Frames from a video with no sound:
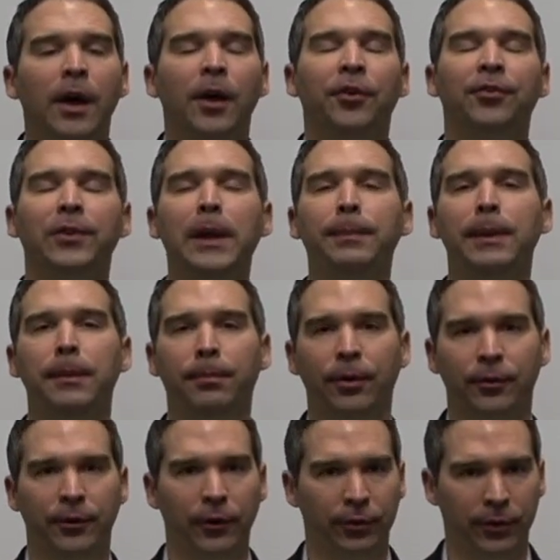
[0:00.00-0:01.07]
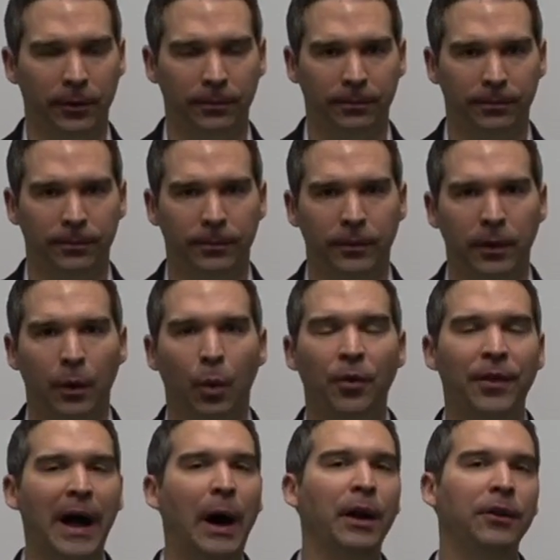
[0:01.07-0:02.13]
Sleeping position.
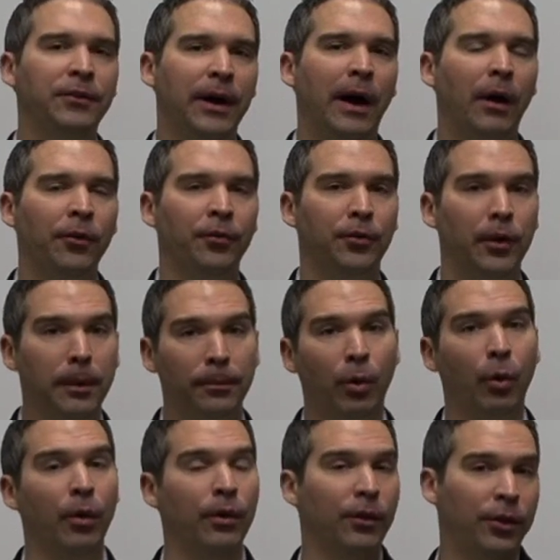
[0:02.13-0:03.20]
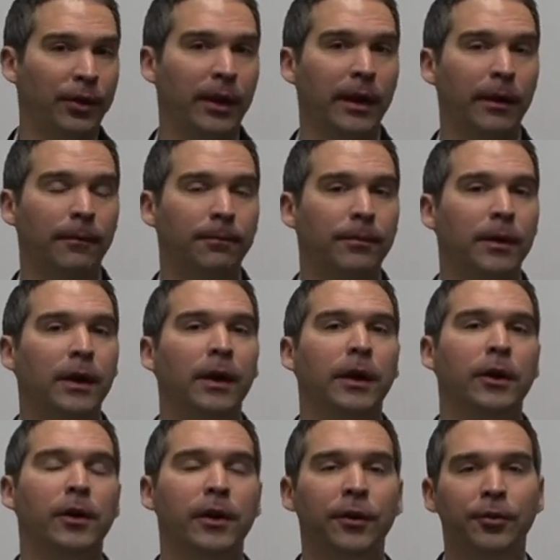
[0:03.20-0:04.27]
Without a doubt, this is an important thing.
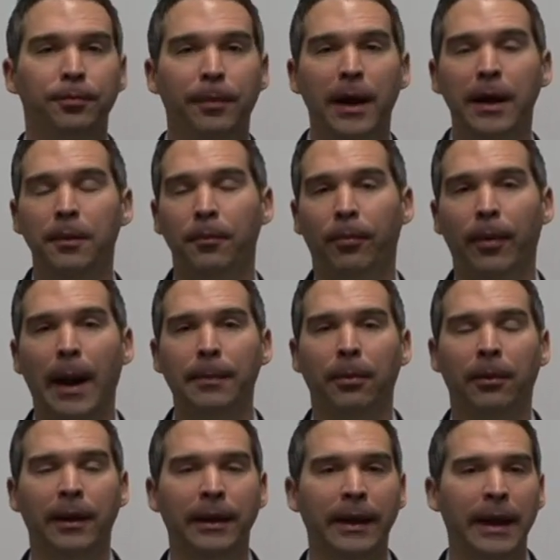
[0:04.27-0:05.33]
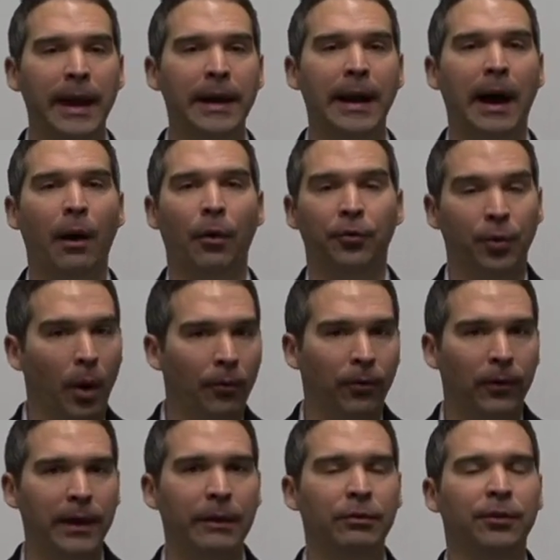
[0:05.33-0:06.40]
You're going to spend probably 8 hours,
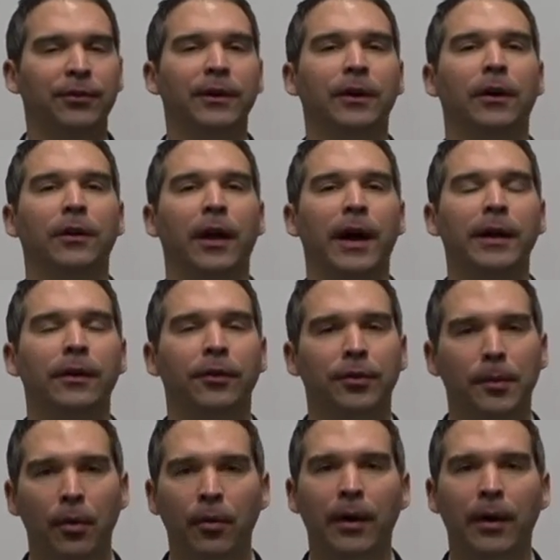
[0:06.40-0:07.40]
hopefully every single night, somewhere